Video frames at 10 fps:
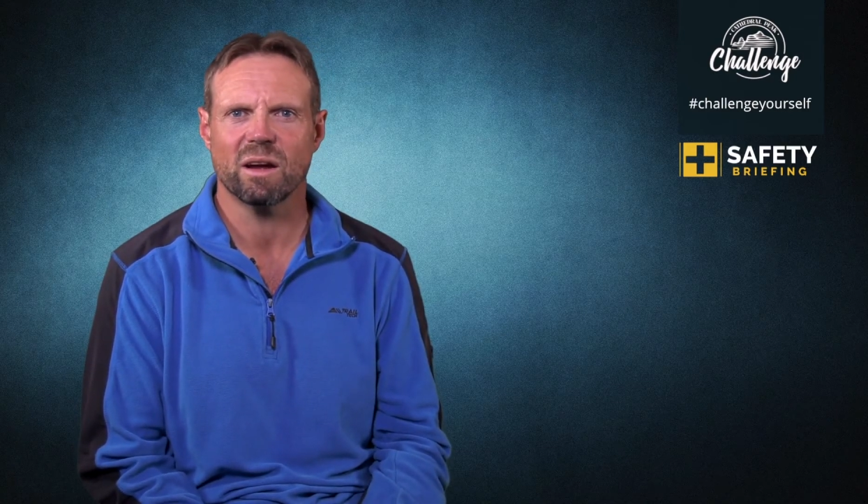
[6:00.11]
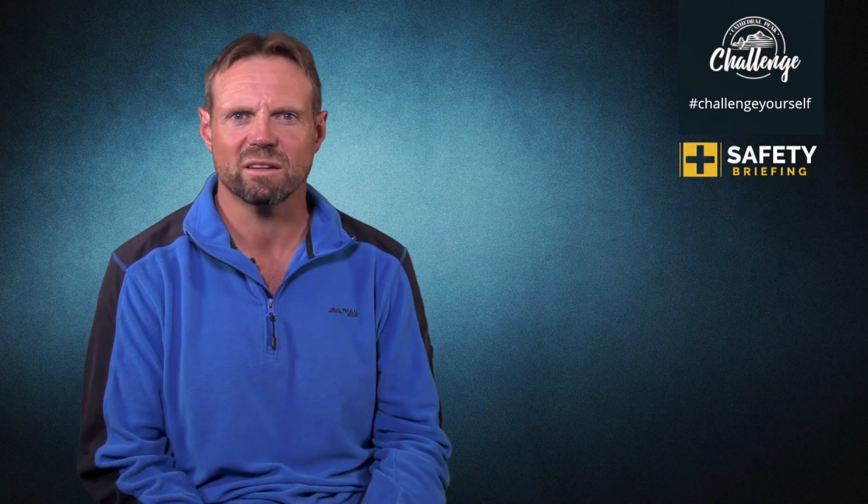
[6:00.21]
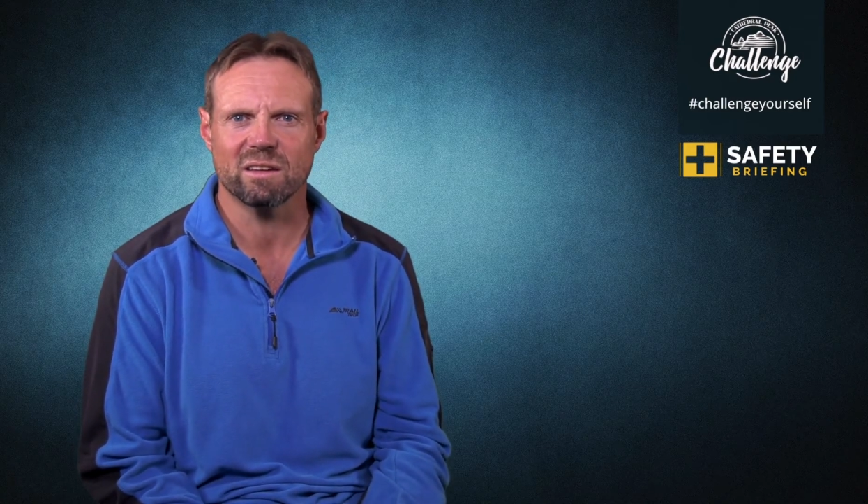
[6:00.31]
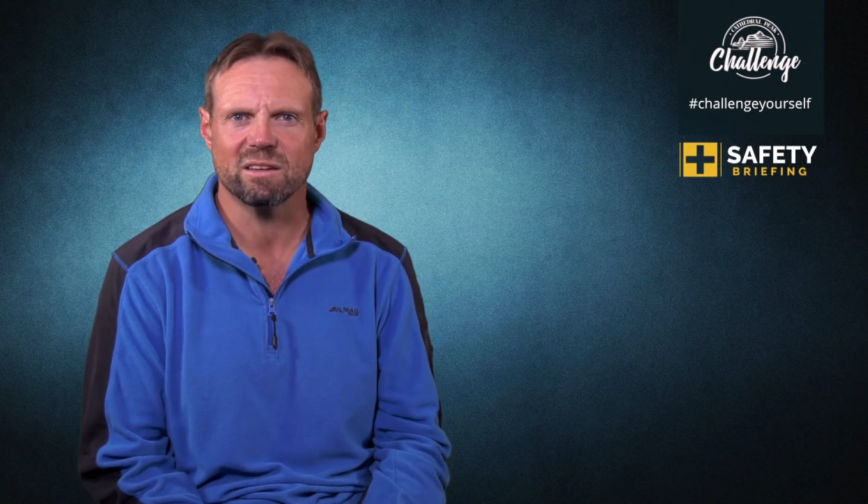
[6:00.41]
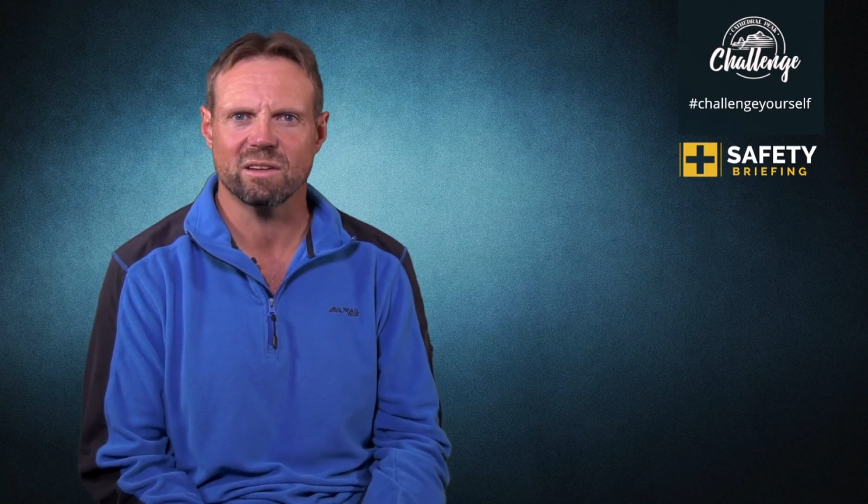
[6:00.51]

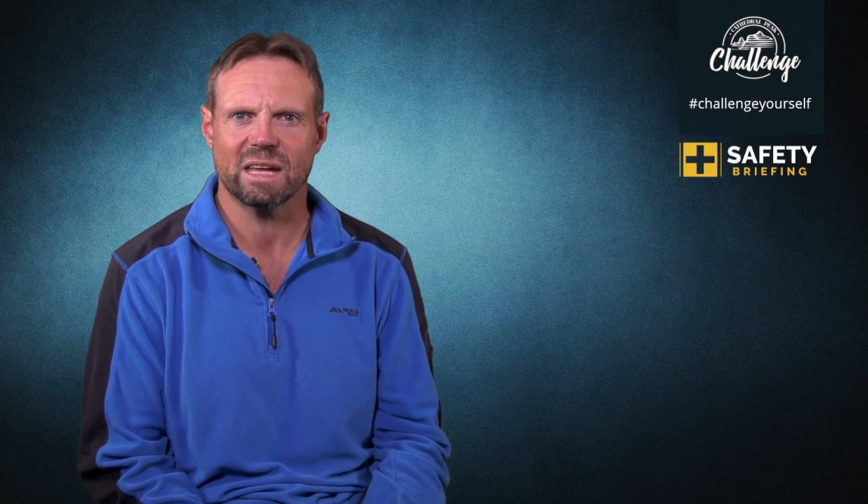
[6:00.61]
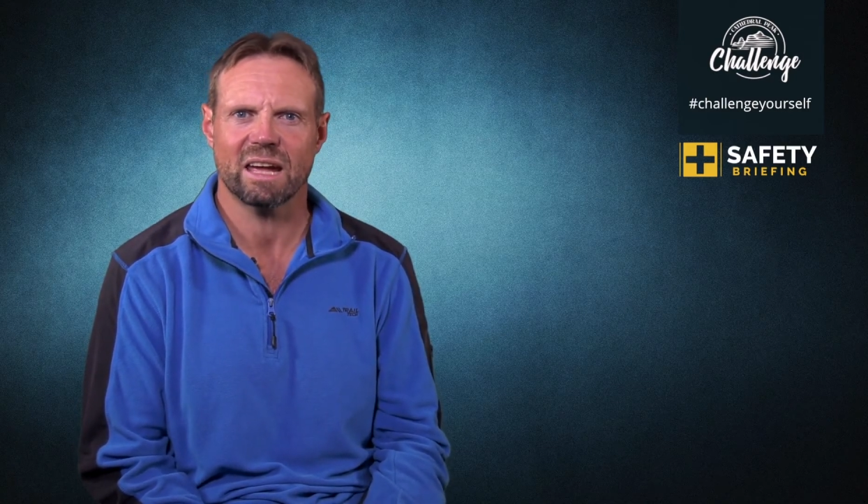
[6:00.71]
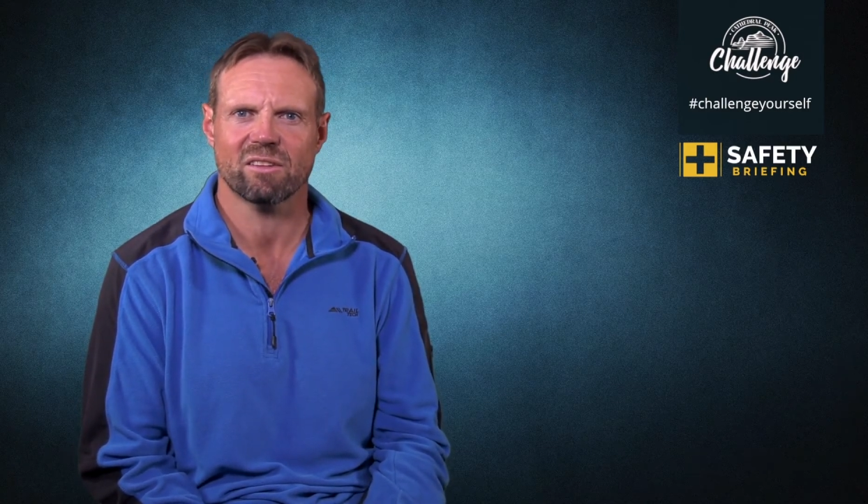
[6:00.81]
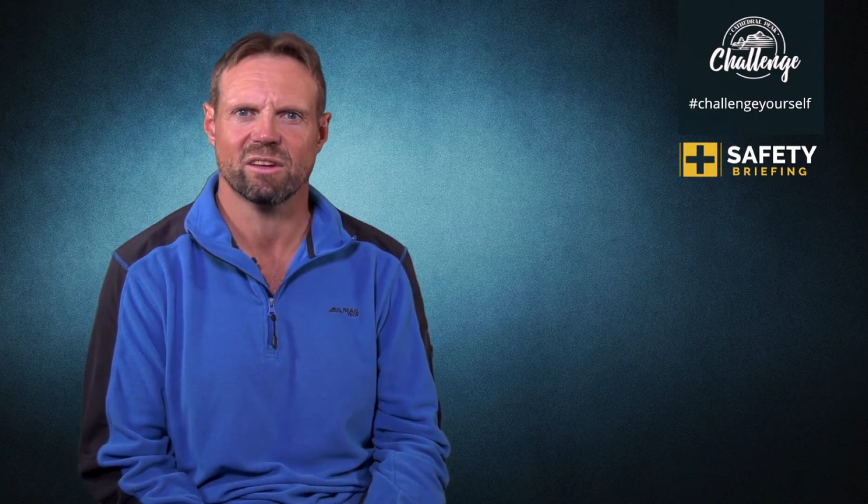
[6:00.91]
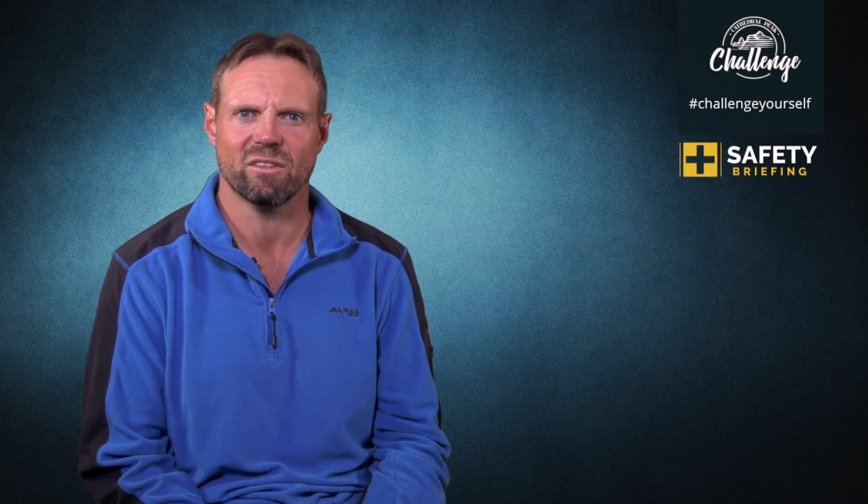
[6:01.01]
mountaineering
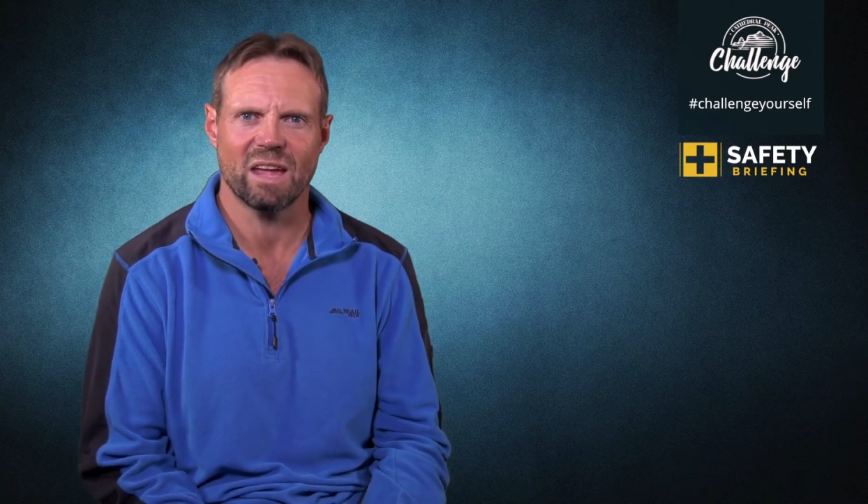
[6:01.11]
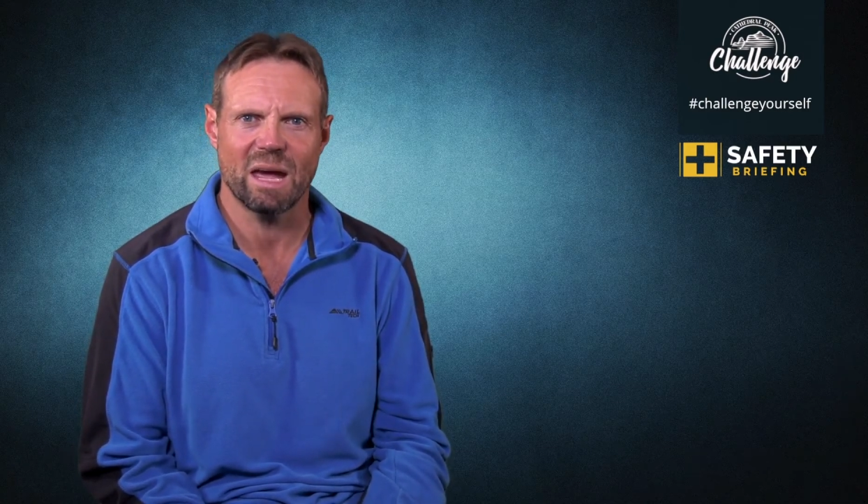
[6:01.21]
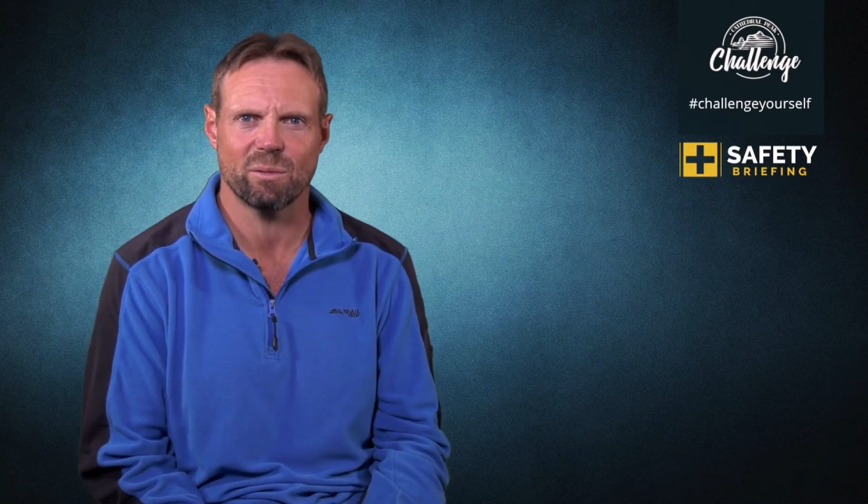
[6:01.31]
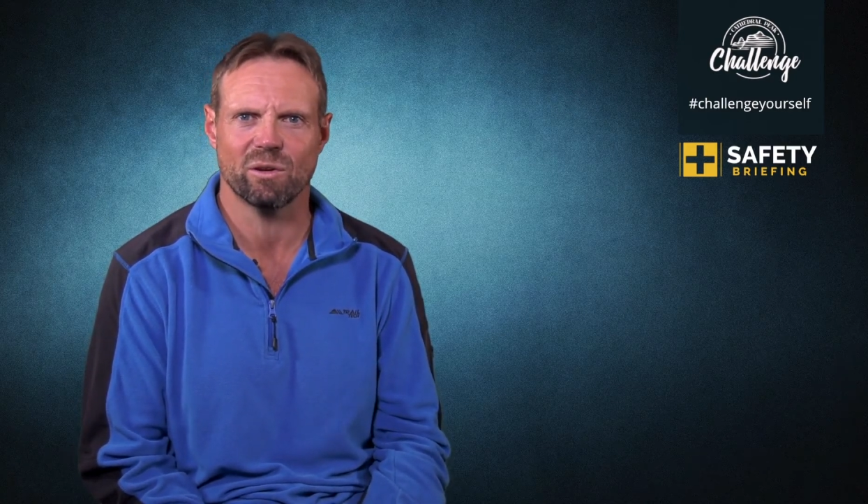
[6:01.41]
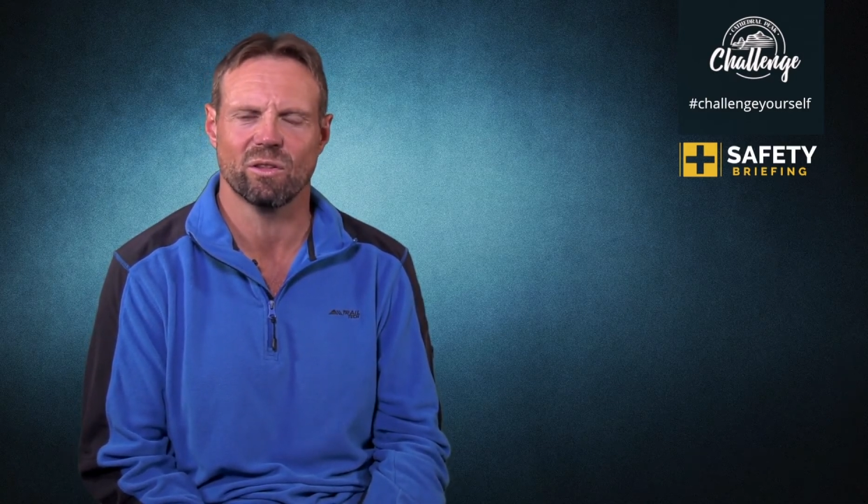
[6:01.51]
accidents happen